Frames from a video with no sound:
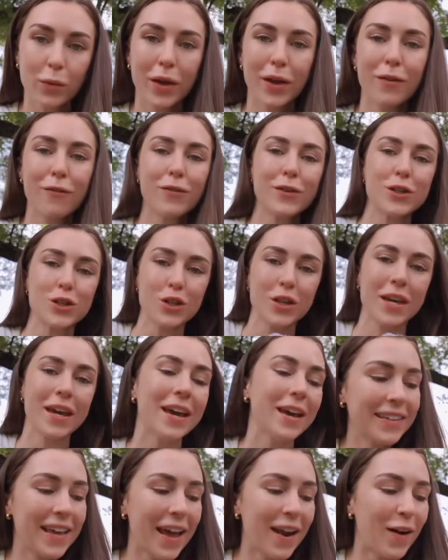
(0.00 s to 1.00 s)
we can officially
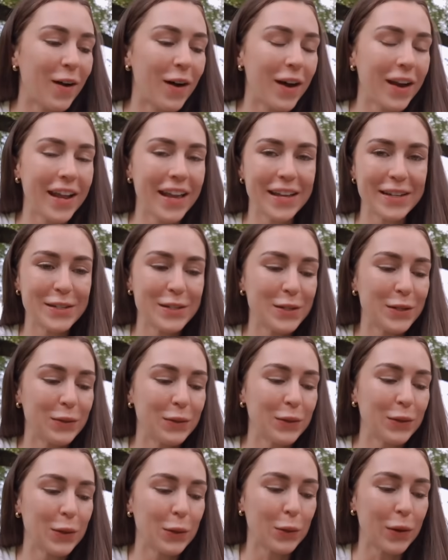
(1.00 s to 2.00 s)
get on
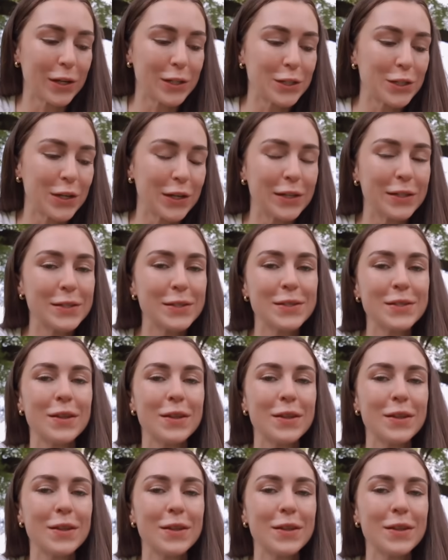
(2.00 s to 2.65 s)
into the questions.